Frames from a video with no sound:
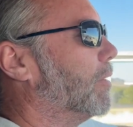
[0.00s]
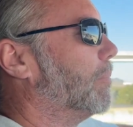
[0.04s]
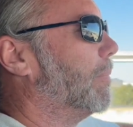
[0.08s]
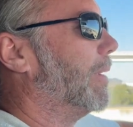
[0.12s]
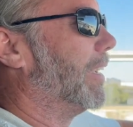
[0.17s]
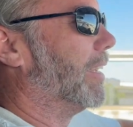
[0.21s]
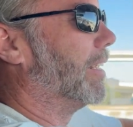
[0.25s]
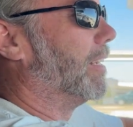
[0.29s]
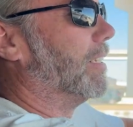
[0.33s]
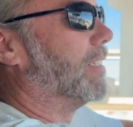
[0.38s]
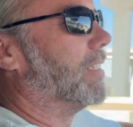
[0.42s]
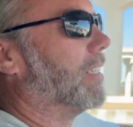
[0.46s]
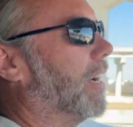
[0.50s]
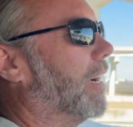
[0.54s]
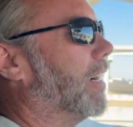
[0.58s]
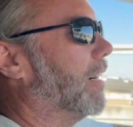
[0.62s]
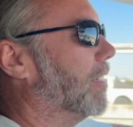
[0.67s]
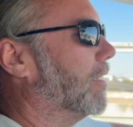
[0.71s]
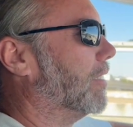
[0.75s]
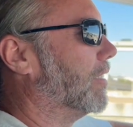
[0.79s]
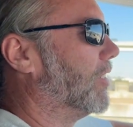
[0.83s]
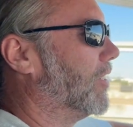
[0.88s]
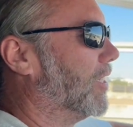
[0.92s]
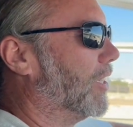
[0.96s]
make an
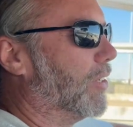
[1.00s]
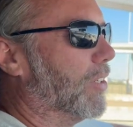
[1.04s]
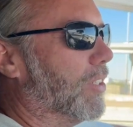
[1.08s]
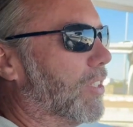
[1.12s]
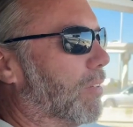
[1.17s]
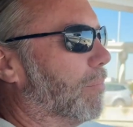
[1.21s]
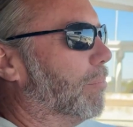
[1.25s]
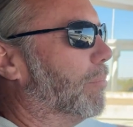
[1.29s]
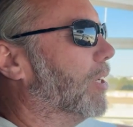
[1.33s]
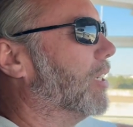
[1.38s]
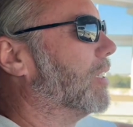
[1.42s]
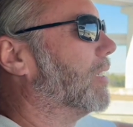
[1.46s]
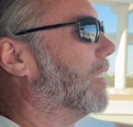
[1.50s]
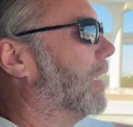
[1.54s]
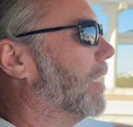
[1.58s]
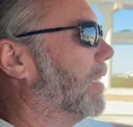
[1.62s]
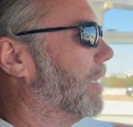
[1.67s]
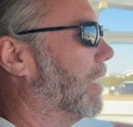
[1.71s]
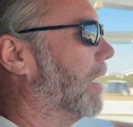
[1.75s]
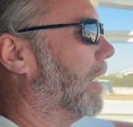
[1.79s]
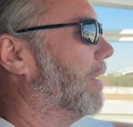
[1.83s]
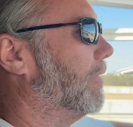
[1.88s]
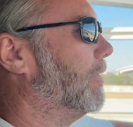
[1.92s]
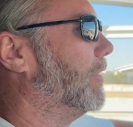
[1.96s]
entire series of books like
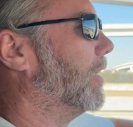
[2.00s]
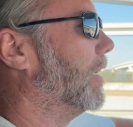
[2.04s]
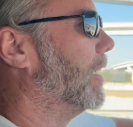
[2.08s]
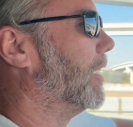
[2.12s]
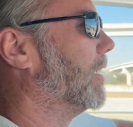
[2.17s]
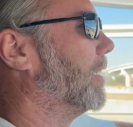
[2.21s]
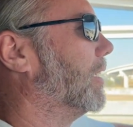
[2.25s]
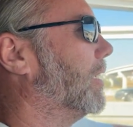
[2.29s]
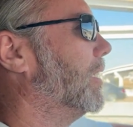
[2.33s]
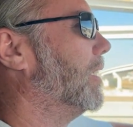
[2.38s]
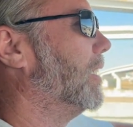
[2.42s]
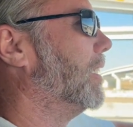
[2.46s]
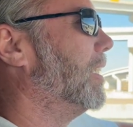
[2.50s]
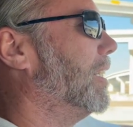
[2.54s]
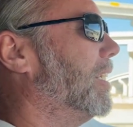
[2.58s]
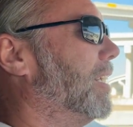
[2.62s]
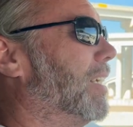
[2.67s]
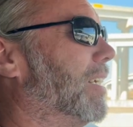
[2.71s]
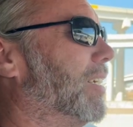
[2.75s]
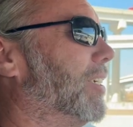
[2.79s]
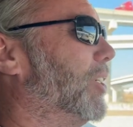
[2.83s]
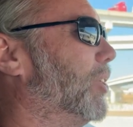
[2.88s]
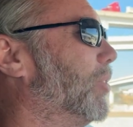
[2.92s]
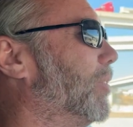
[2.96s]
that i feel like
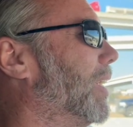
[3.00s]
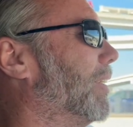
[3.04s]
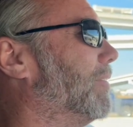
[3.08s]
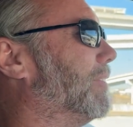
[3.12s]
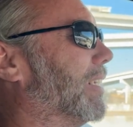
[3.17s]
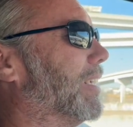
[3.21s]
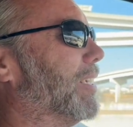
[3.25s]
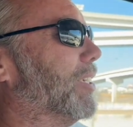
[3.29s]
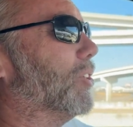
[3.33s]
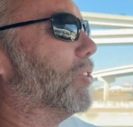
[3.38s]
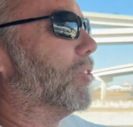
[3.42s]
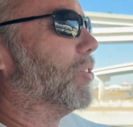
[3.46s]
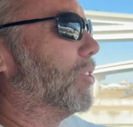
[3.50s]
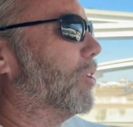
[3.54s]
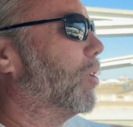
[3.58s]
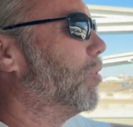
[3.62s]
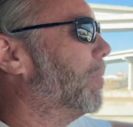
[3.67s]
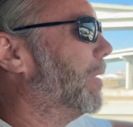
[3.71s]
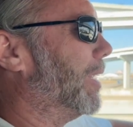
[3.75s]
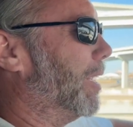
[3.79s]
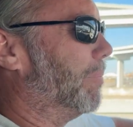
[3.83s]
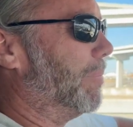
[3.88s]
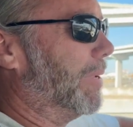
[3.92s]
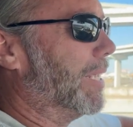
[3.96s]
you would have to kill so
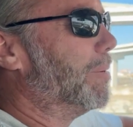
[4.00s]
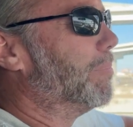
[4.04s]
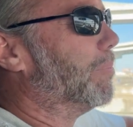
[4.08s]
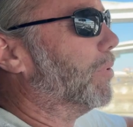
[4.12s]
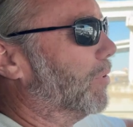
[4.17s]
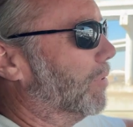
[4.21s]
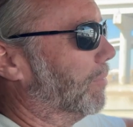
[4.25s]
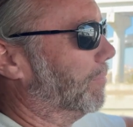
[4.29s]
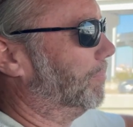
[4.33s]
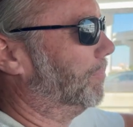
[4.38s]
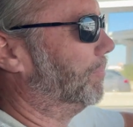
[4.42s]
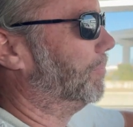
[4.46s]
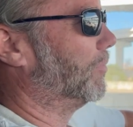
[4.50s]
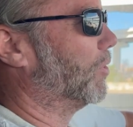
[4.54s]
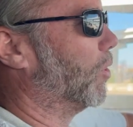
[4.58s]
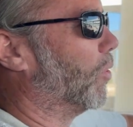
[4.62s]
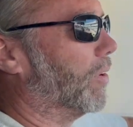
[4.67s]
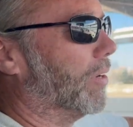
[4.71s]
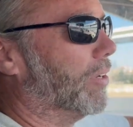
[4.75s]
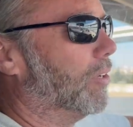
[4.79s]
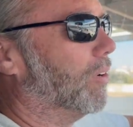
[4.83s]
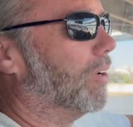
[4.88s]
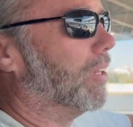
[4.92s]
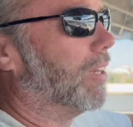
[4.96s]
many people or do a